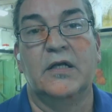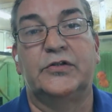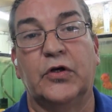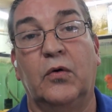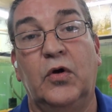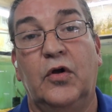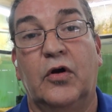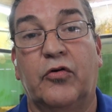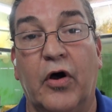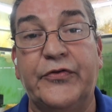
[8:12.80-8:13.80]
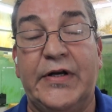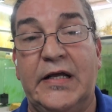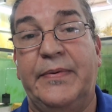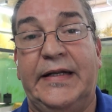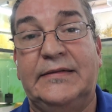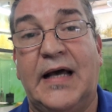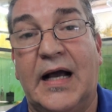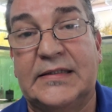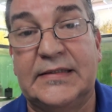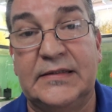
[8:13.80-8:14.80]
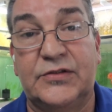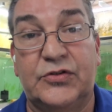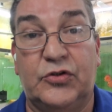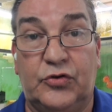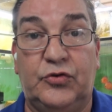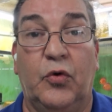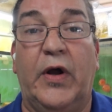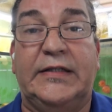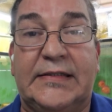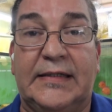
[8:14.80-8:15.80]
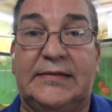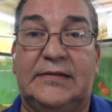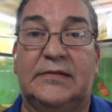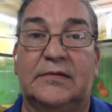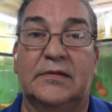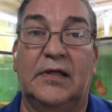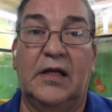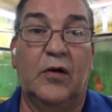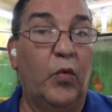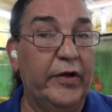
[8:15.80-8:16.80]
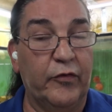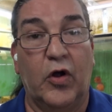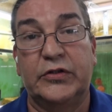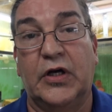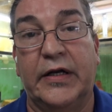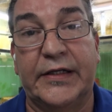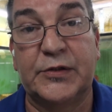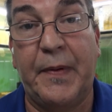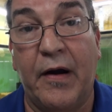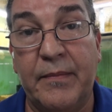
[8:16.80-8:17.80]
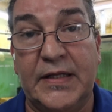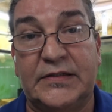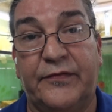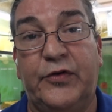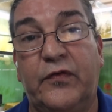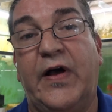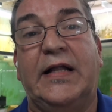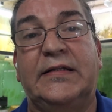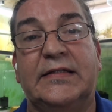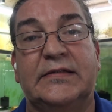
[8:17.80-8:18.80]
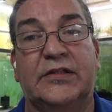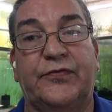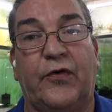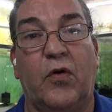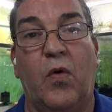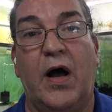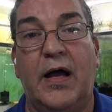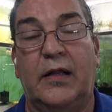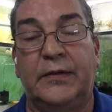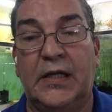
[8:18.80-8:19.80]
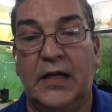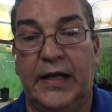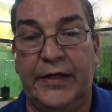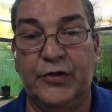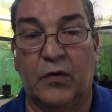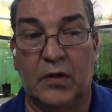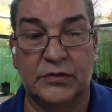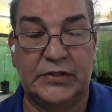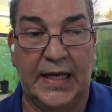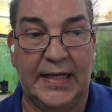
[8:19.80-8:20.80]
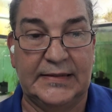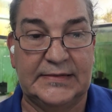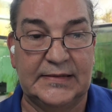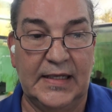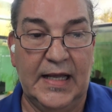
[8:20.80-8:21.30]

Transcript: So growth-inhibiting toxins do exist. We've all done experiments if you've had discus for a while in your own tanks.